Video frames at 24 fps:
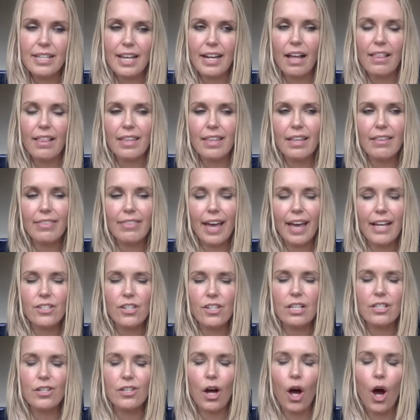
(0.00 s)
and I think that
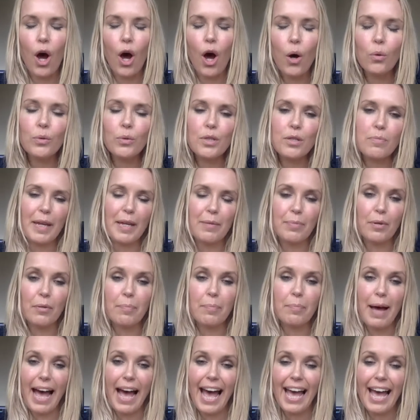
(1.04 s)
just holds people
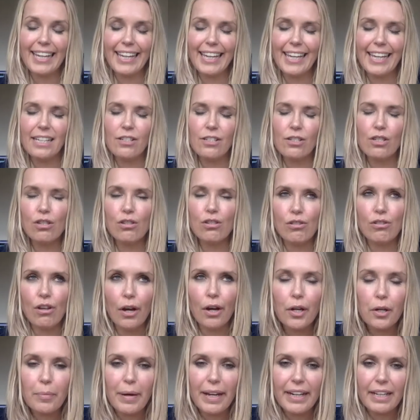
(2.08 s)
back in
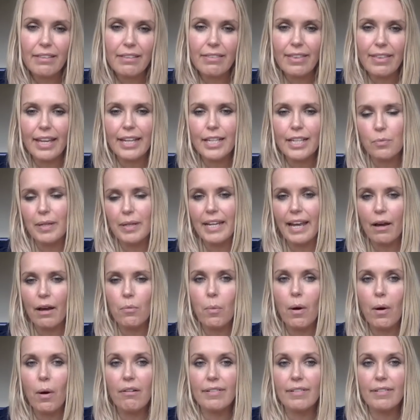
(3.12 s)
so many things. We get
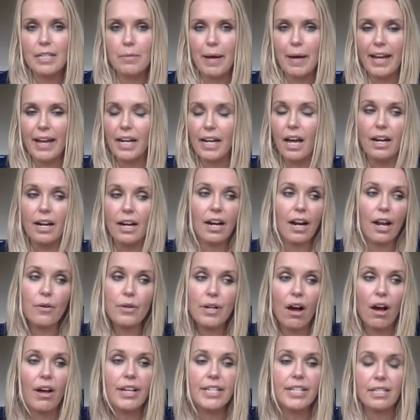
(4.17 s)
worried about it, and I know
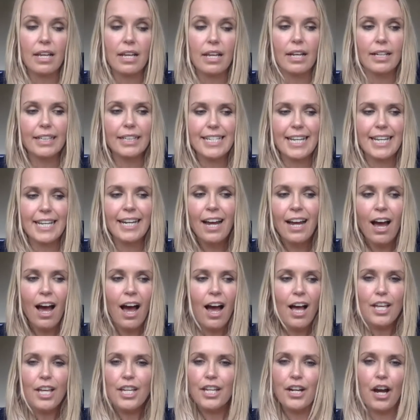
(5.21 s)
I certainly did.
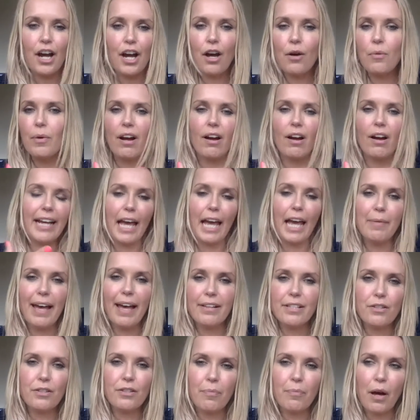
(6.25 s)
When I came
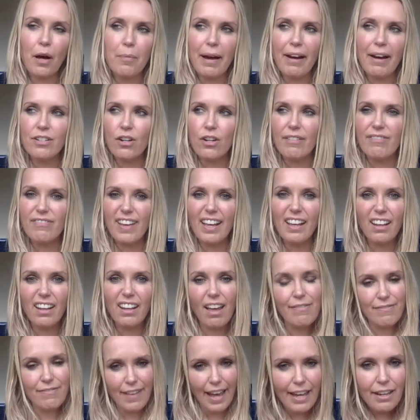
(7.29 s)
out of my marriage, I felt a
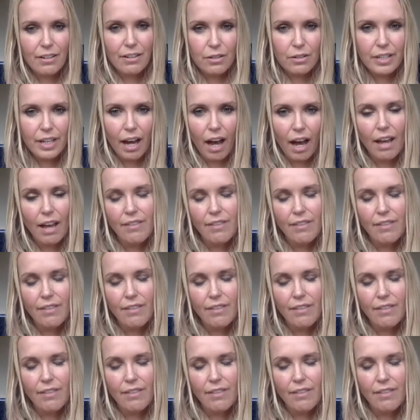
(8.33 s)
failure.